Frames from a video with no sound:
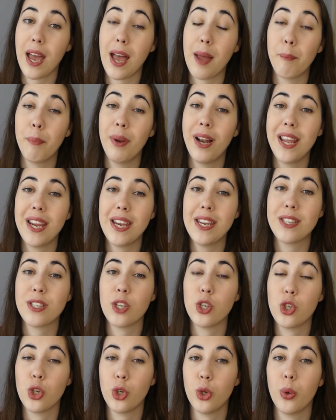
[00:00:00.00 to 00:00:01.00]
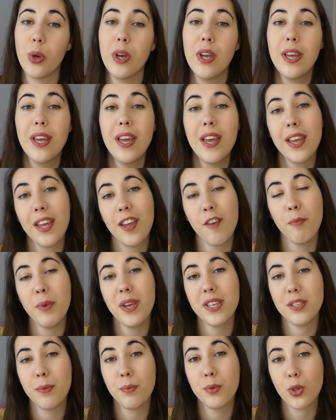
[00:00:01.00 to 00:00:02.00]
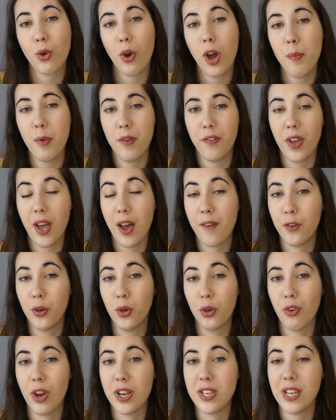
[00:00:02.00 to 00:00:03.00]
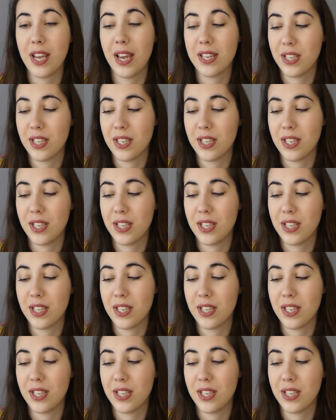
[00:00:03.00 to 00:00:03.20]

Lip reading: And please do give me a subscribe if you haven't already,